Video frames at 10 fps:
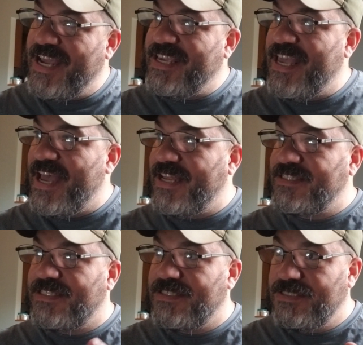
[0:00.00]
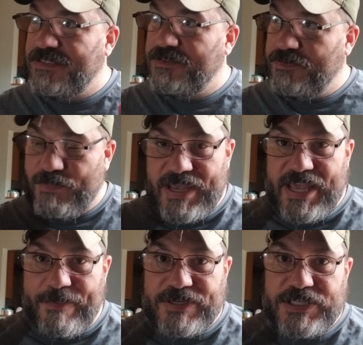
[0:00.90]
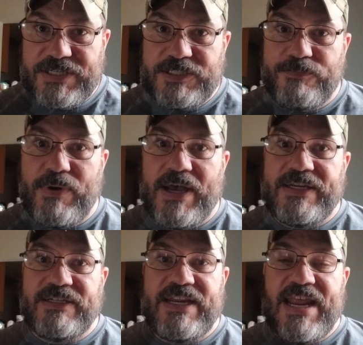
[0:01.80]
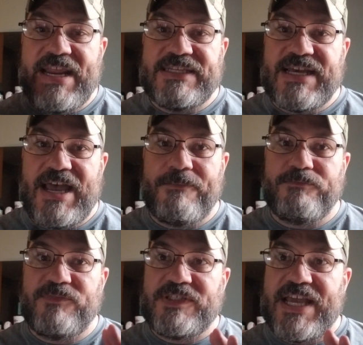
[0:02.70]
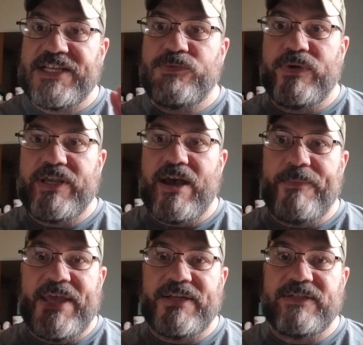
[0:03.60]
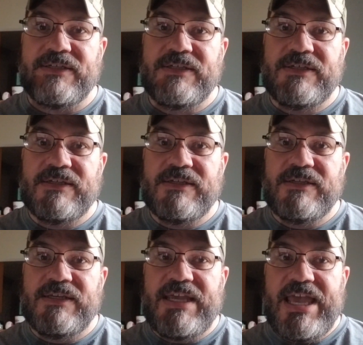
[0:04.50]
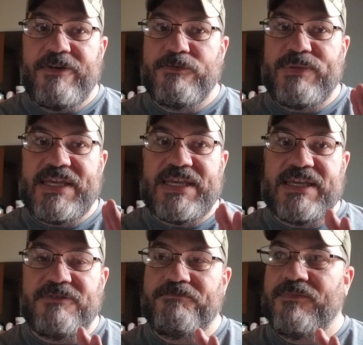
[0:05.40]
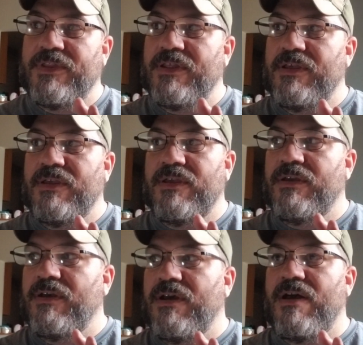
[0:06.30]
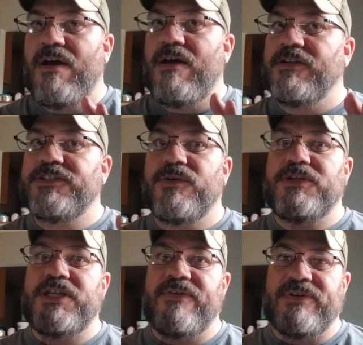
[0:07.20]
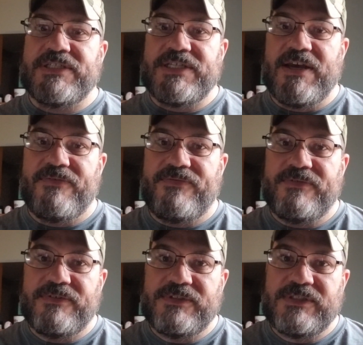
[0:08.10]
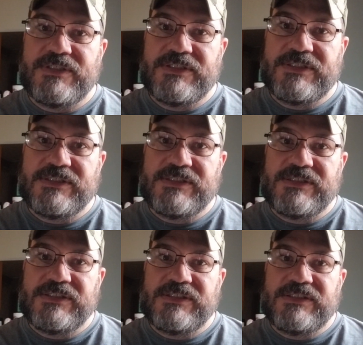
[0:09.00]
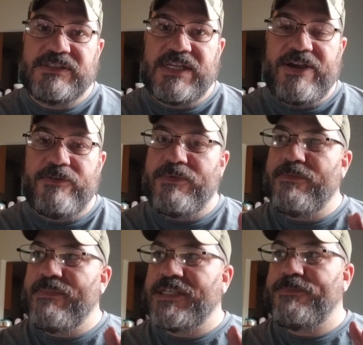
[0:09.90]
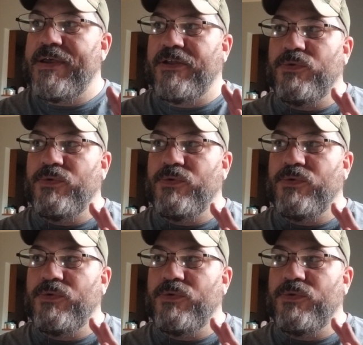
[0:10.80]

get my images, but anytime text would come in, it would be all sorts of different stuff. It would be misspelled